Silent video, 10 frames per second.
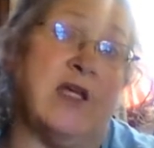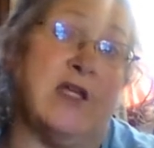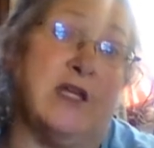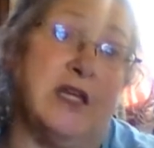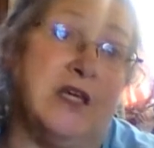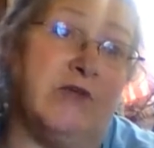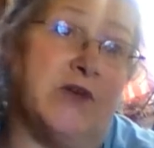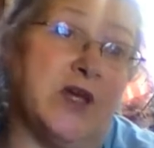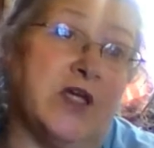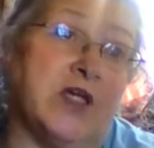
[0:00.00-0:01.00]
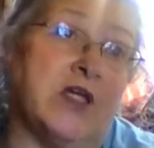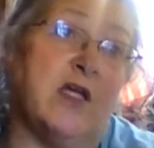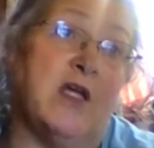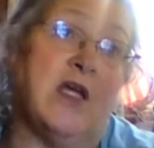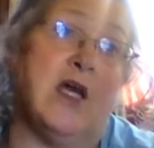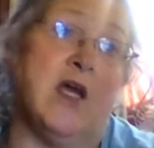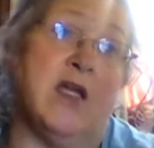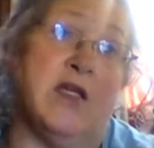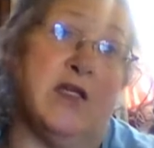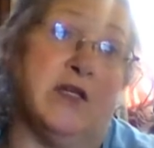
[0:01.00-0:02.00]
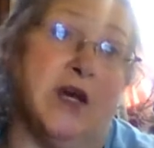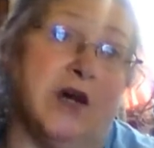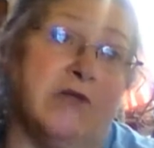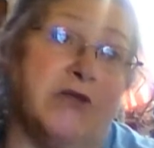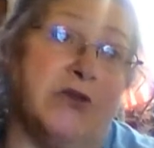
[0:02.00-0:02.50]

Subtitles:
and leave it and stuff.